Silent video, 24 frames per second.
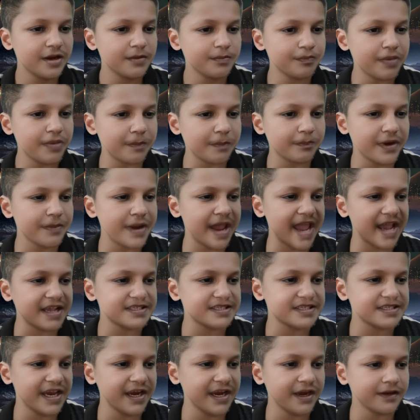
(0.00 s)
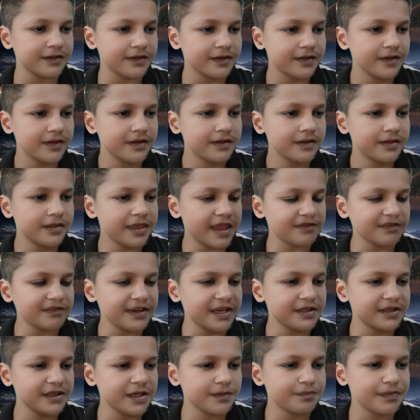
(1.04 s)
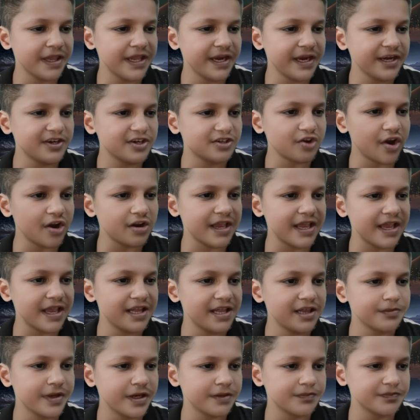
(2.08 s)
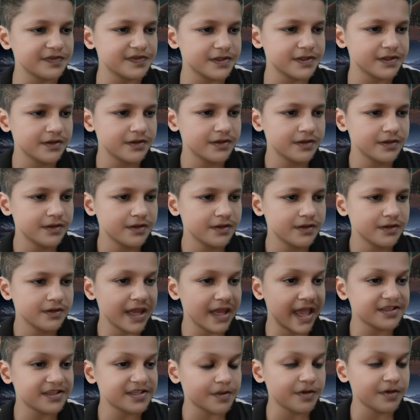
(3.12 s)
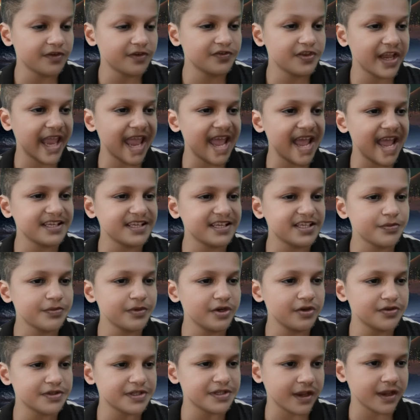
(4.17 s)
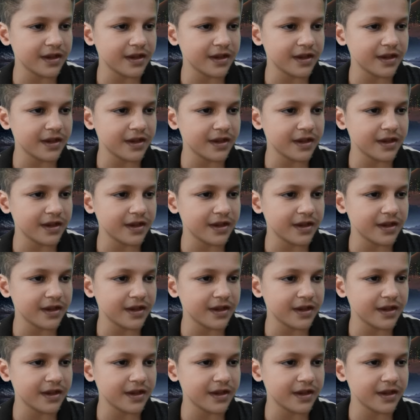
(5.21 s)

paperbacks and lovingly played rock albums. Like some of the canned music,